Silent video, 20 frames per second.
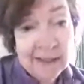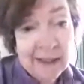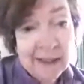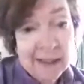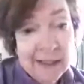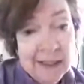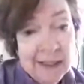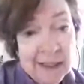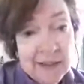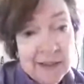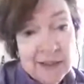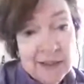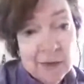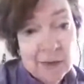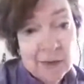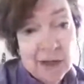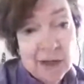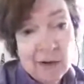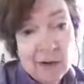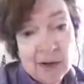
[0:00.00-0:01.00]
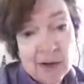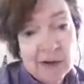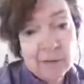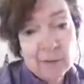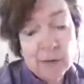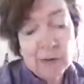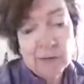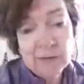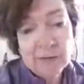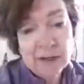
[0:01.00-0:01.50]
So now I've
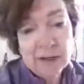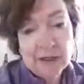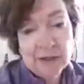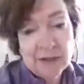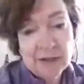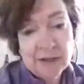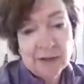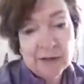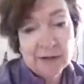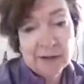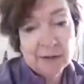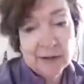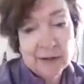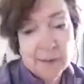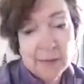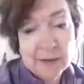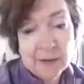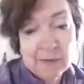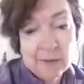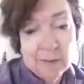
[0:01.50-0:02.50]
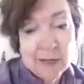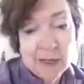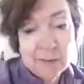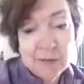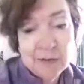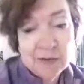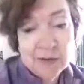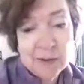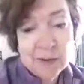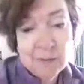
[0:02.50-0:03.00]
moved into the bedroom I'm
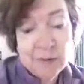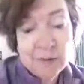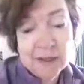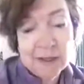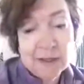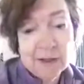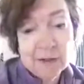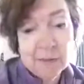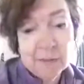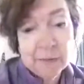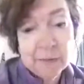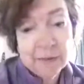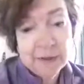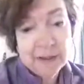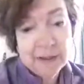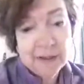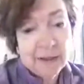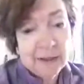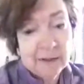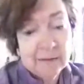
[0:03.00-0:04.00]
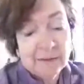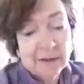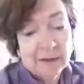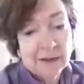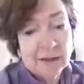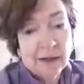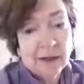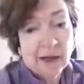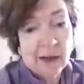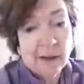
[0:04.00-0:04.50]
sleeping in complete and
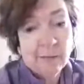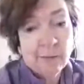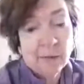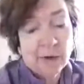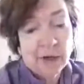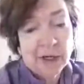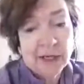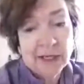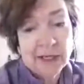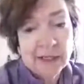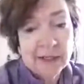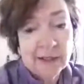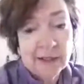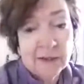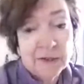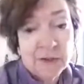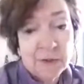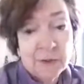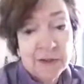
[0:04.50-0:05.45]
I'm working in there as well as